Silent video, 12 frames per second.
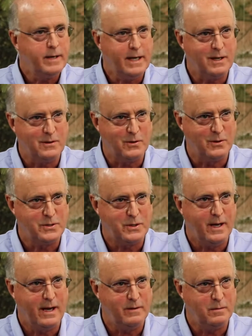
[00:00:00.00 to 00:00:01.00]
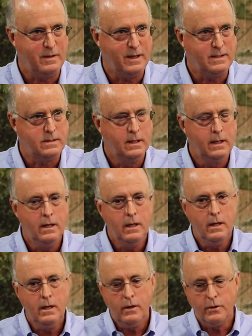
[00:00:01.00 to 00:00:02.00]
many controls you have in place.
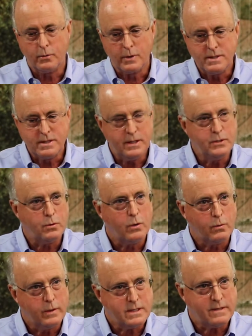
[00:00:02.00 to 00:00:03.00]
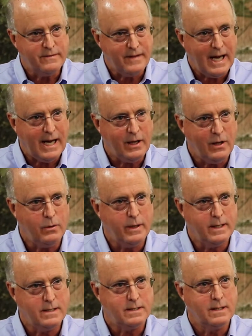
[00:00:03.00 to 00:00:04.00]
The residual risk value
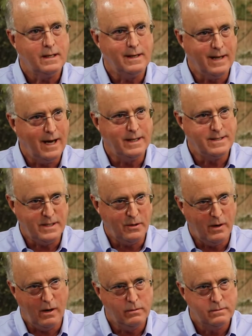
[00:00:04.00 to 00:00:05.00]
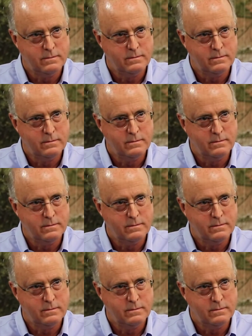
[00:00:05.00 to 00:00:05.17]
is non-zero.